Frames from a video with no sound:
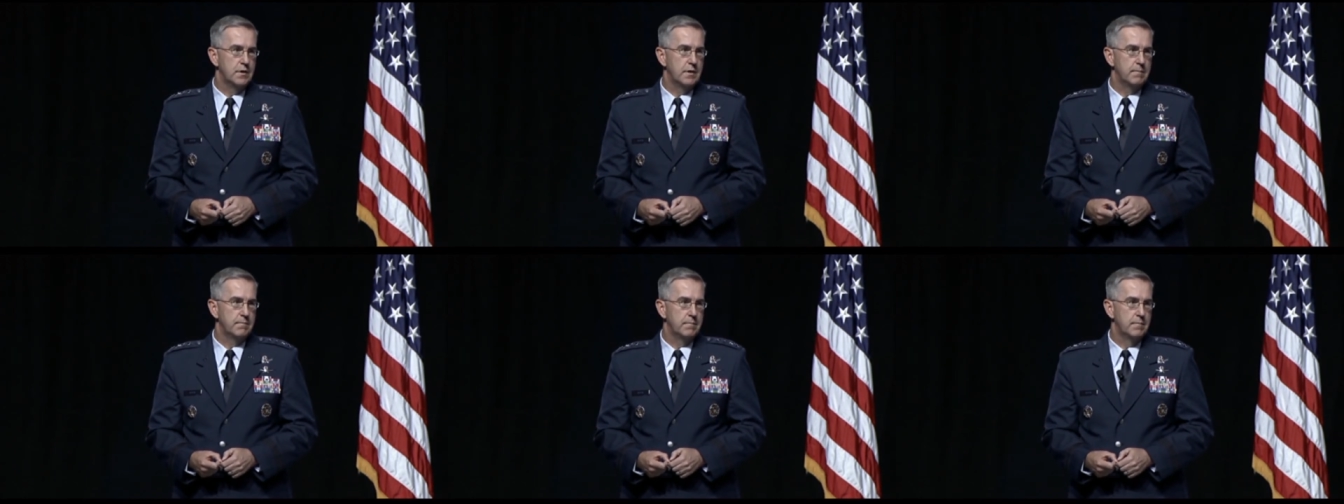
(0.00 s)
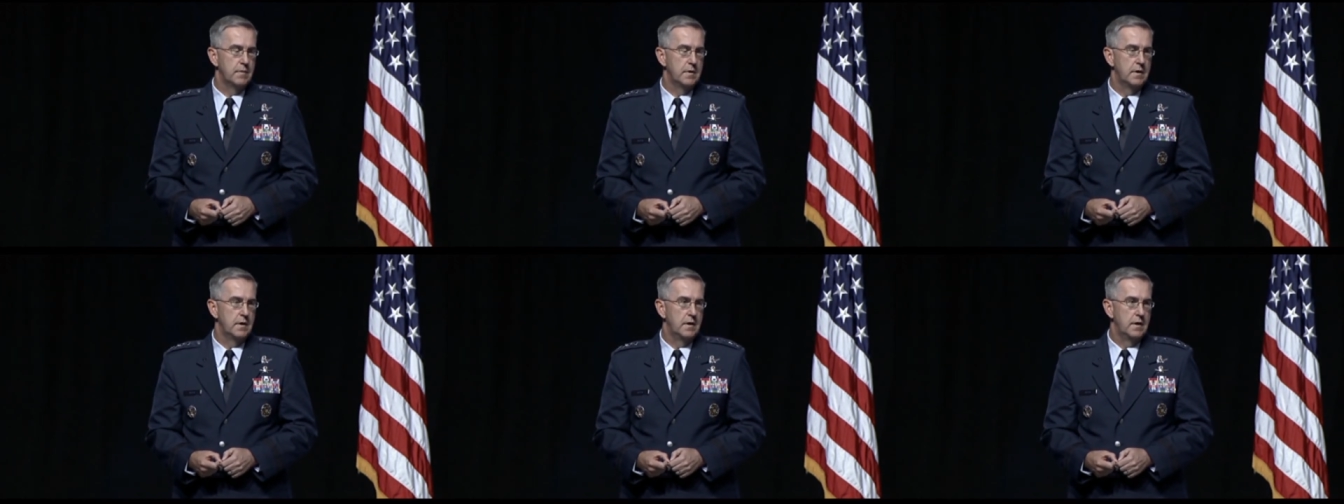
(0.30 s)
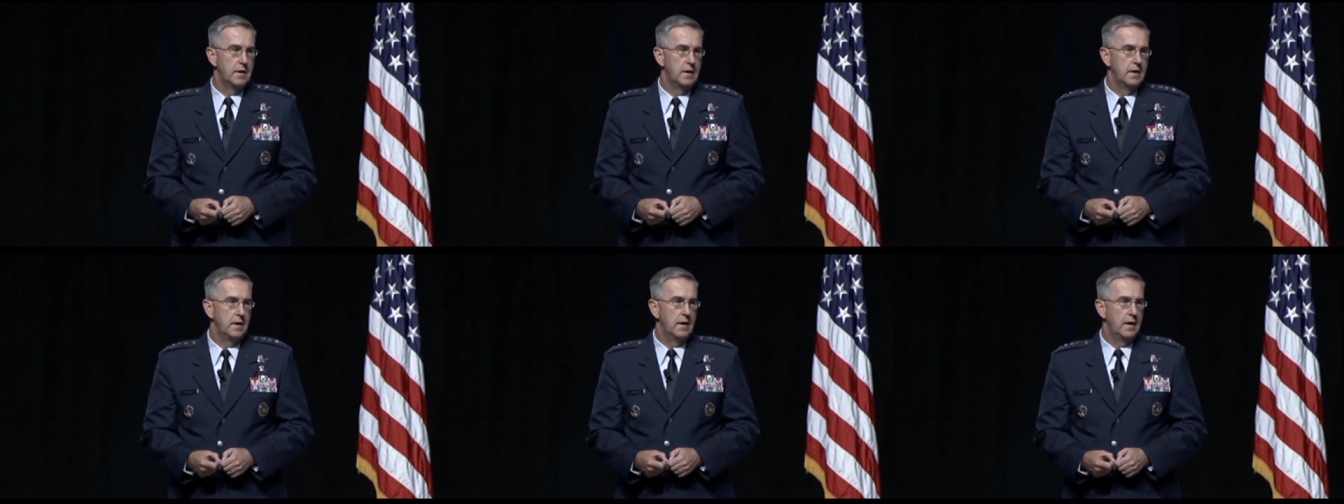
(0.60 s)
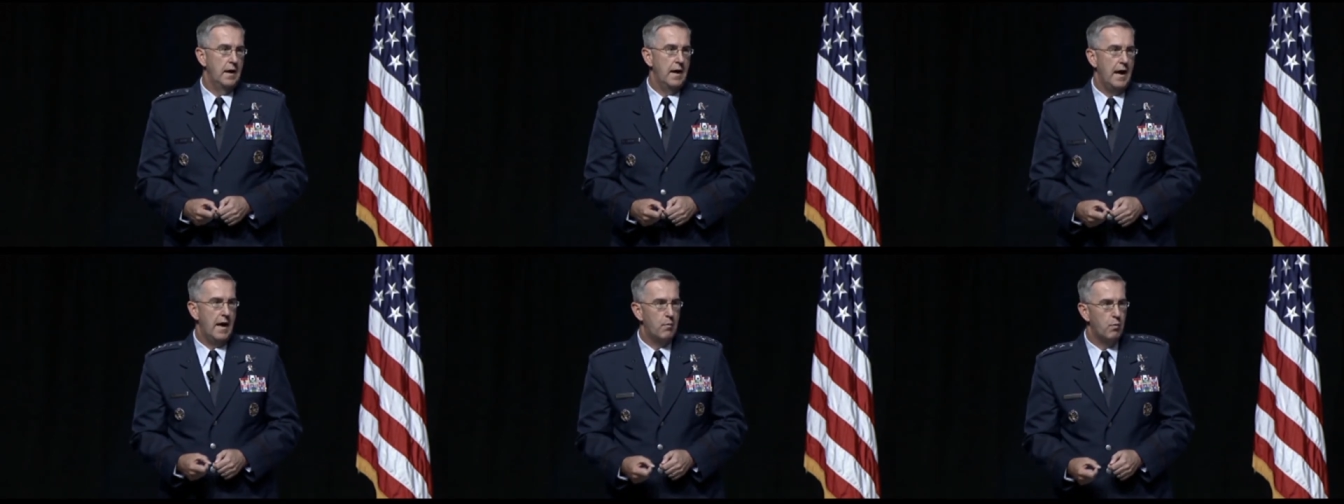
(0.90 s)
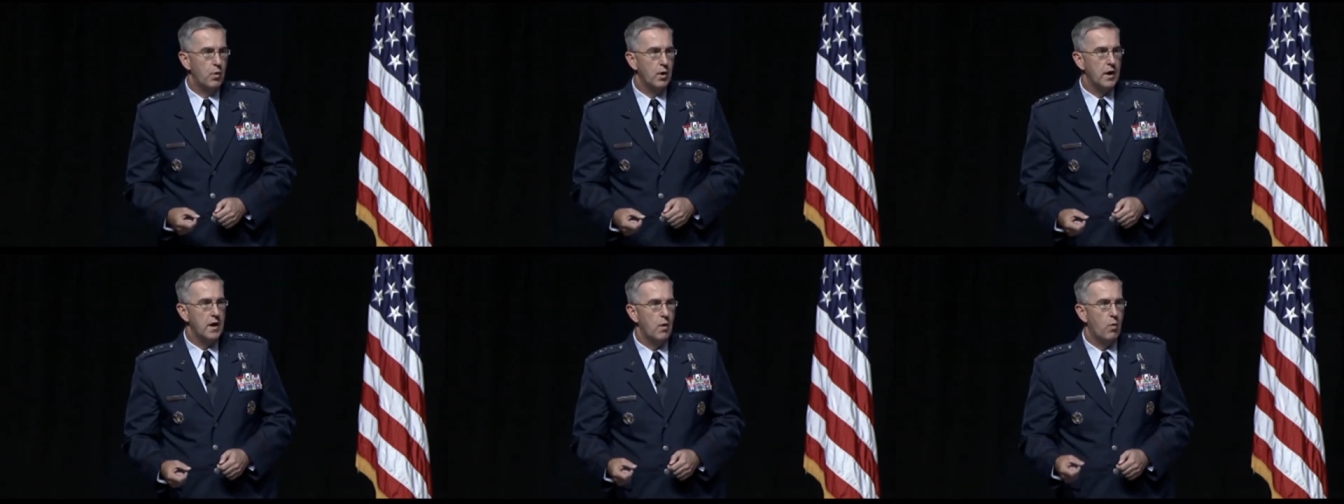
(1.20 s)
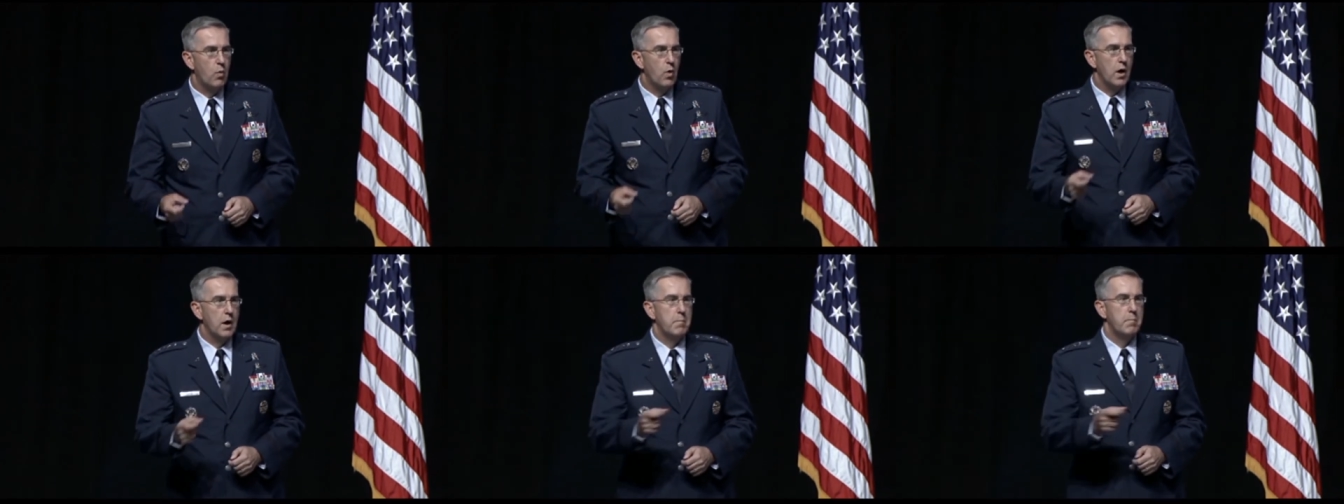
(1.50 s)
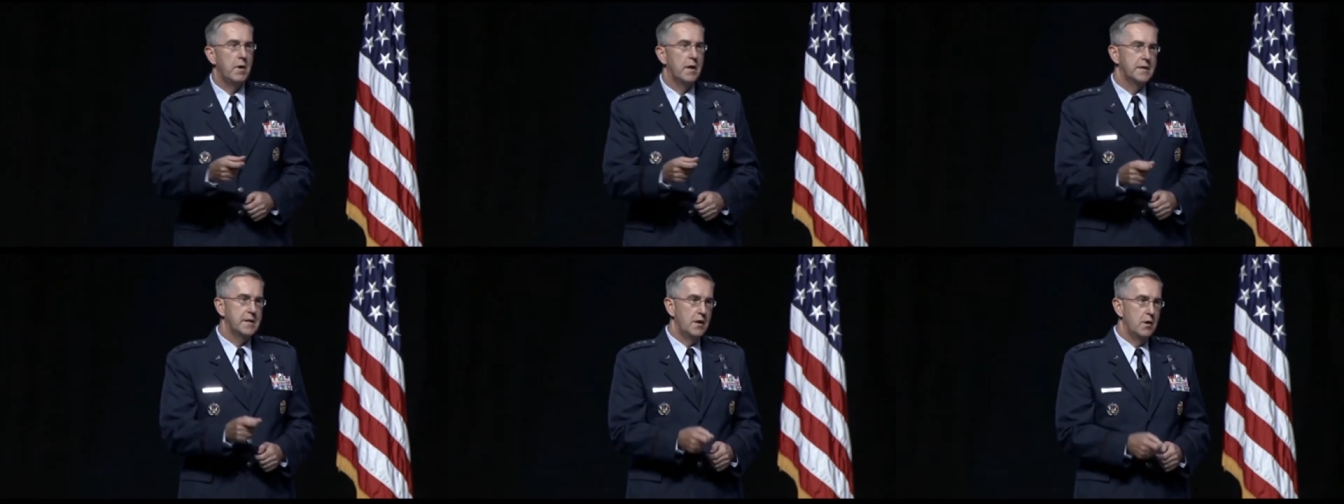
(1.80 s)
future. And we're going to
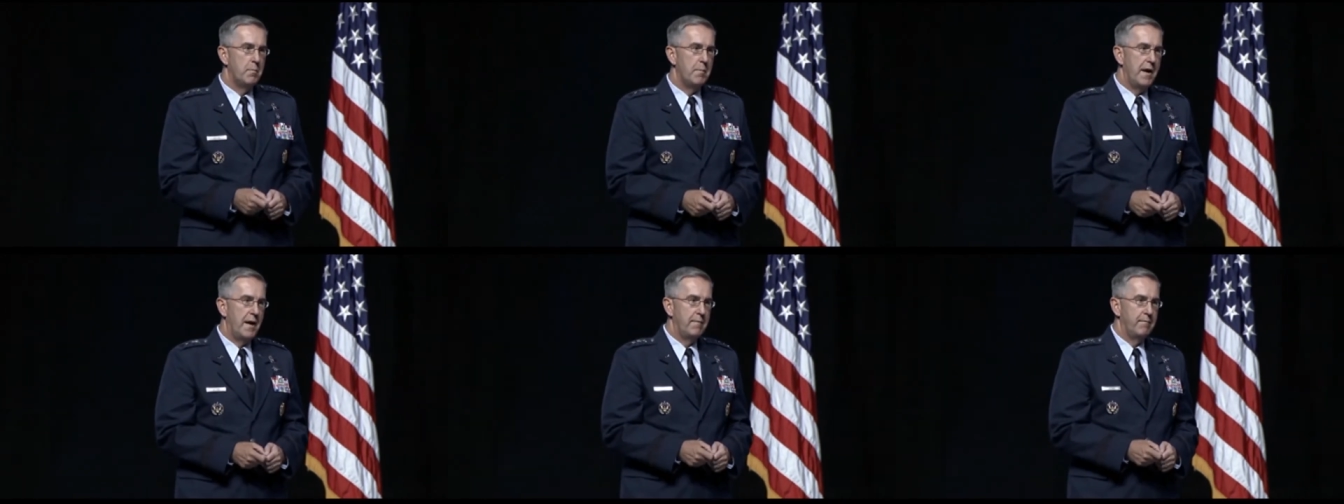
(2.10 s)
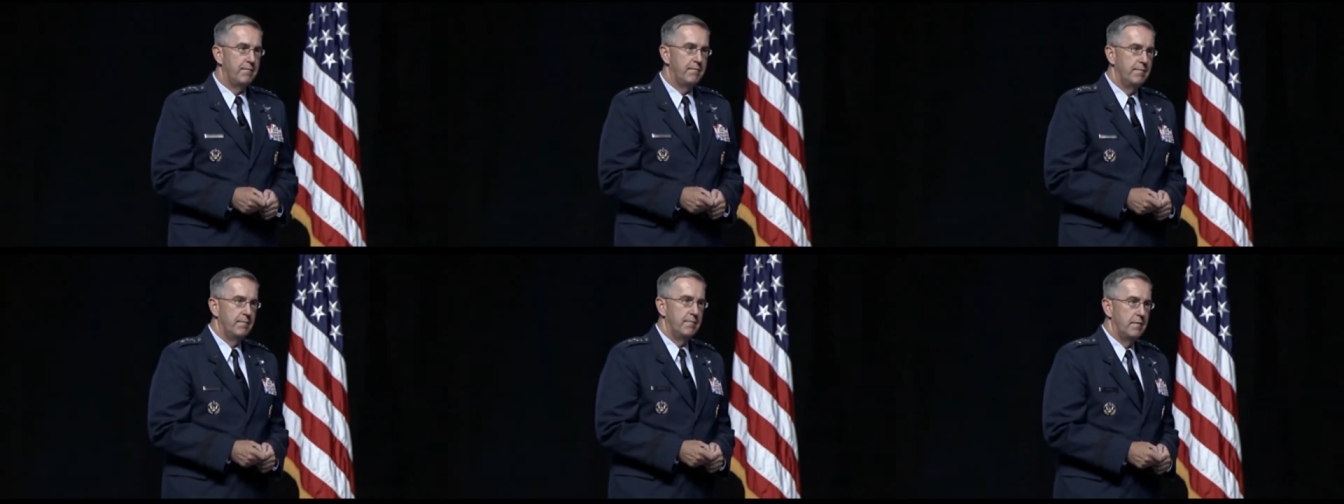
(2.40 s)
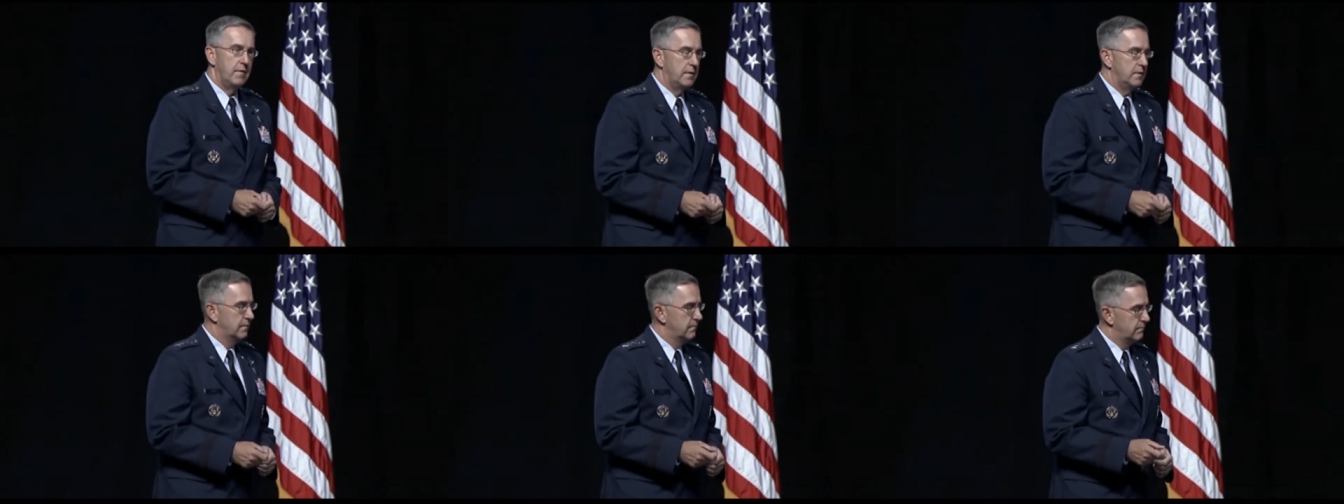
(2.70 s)
work multi domain.